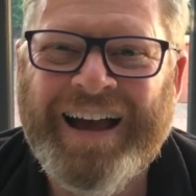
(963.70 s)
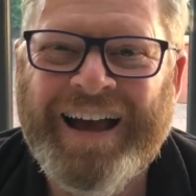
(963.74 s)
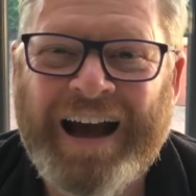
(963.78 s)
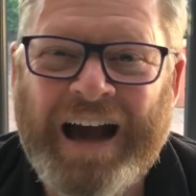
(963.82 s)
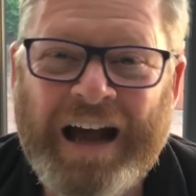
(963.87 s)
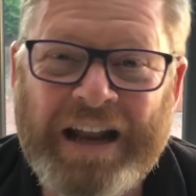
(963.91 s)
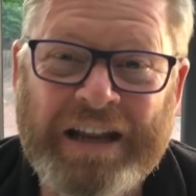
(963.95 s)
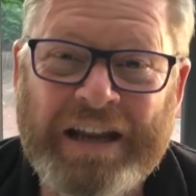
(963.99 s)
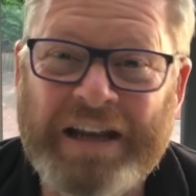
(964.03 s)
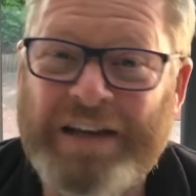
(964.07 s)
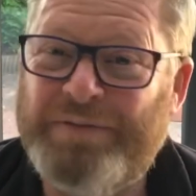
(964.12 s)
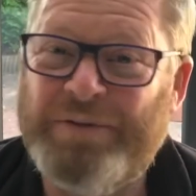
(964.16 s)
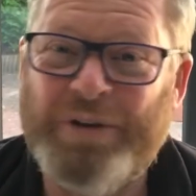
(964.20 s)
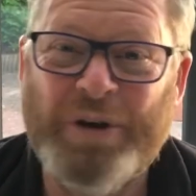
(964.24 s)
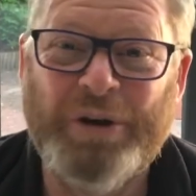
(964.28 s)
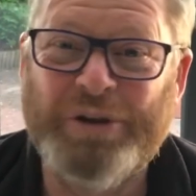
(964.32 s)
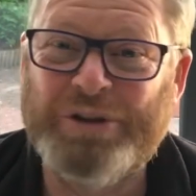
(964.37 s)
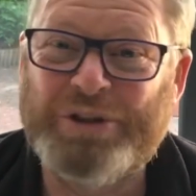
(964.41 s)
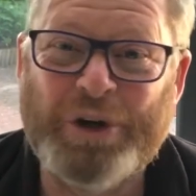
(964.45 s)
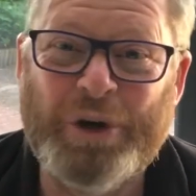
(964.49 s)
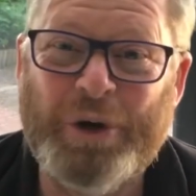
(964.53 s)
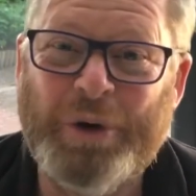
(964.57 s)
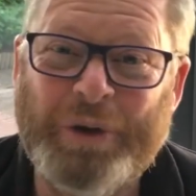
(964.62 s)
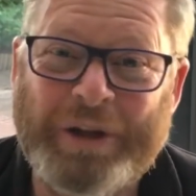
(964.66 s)
and even though
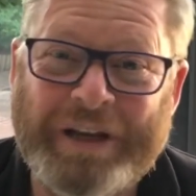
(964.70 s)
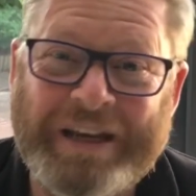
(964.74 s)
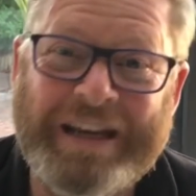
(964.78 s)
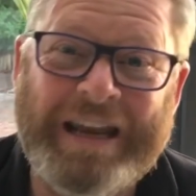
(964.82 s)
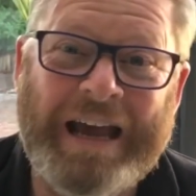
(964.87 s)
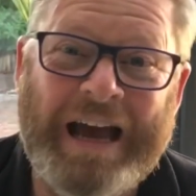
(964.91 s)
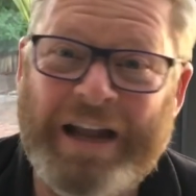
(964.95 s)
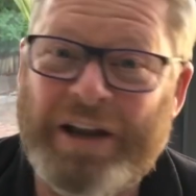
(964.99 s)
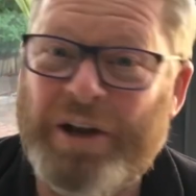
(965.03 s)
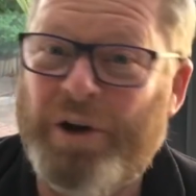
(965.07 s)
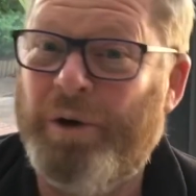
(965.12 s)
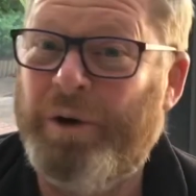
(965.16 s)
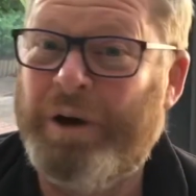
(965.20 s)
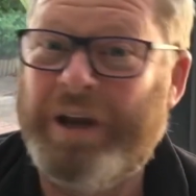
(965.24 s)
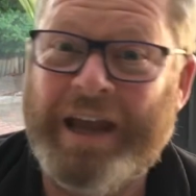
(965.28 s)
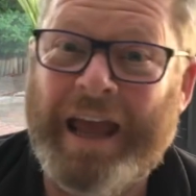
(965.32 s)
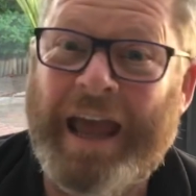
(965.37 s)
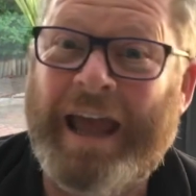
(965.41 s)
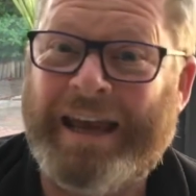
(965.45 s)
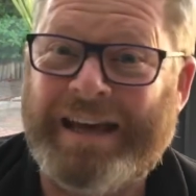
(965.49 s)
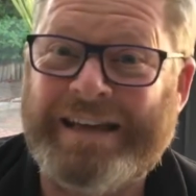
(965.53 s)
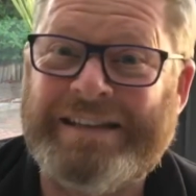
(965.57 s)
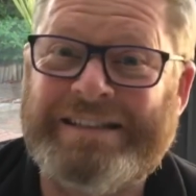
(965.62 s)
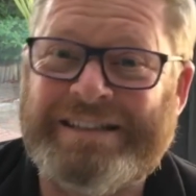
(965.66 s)
it's only an
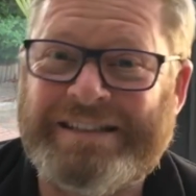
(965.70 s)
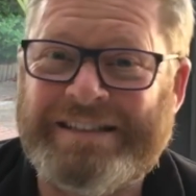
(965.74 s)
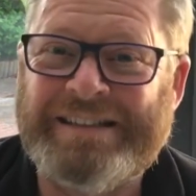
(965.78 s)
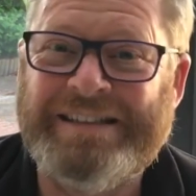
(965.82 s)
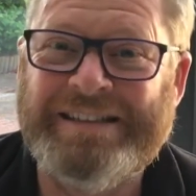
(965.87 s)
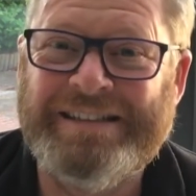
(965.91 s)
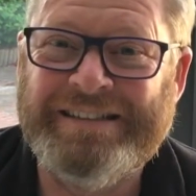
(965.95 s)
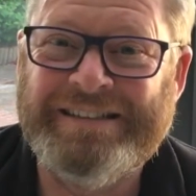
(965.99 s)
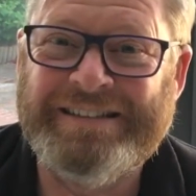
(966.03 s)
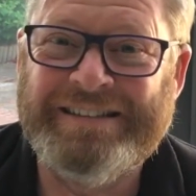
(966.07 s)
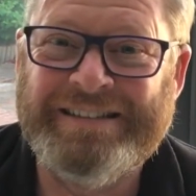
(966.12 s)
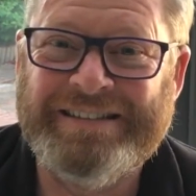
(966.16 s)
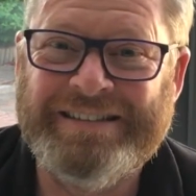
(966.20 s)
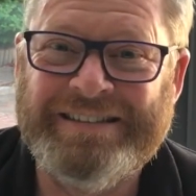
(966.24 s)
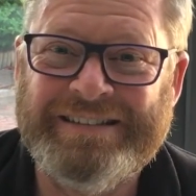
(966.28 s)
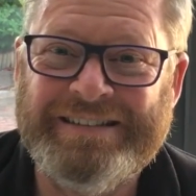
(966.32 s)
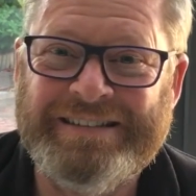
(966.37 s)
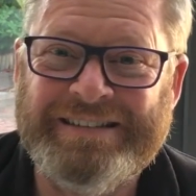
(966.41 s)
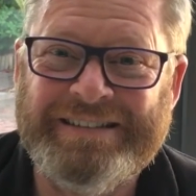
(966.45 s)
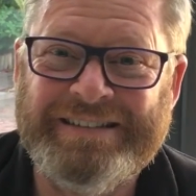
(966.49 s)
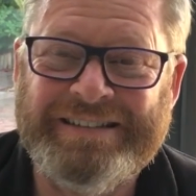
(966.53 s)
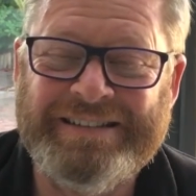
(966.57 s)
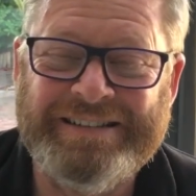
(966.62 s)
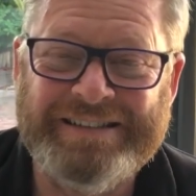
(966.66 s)
OEX
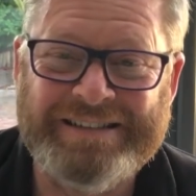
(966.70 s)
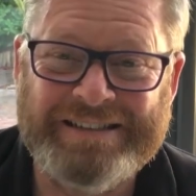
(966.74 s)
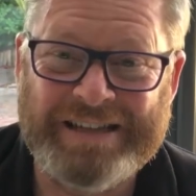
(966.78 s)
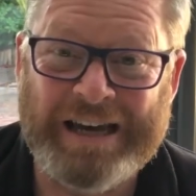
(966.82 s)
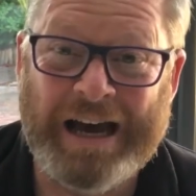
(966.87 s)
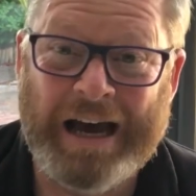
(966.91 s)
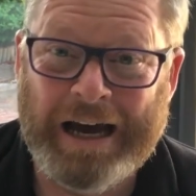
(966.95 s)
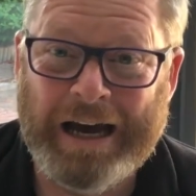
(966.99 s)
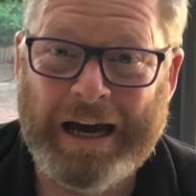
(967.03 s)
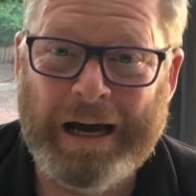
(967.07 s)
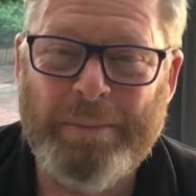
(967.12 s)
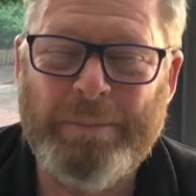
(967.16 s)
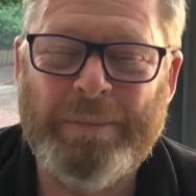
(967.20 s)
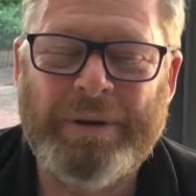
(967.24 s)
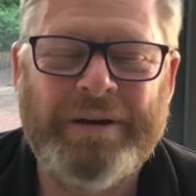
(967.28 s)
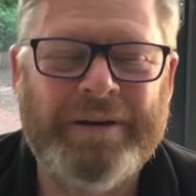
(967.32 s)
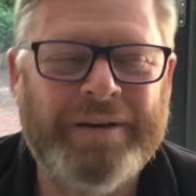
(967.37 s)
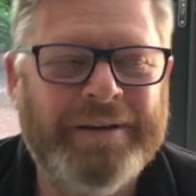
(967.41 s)
tarp,